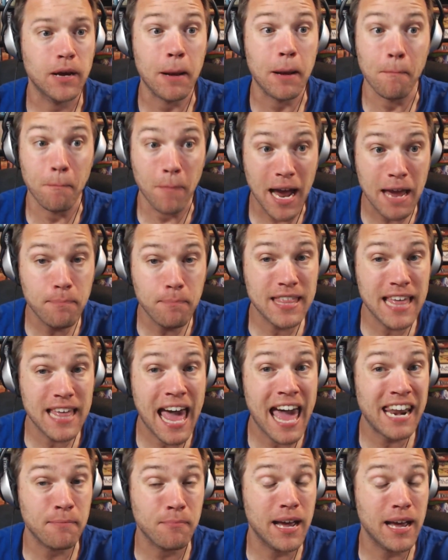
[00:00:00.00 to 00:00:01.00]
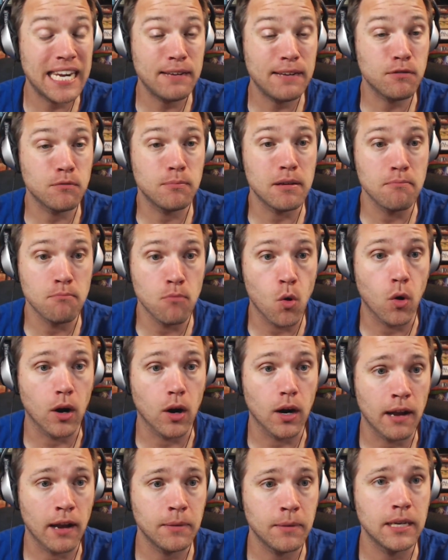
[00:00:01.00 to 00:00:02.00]
but it might be that, it might even be
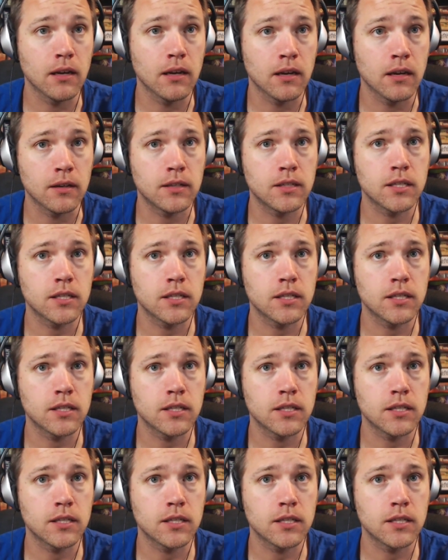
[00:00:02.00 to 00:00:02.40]
more. I mean,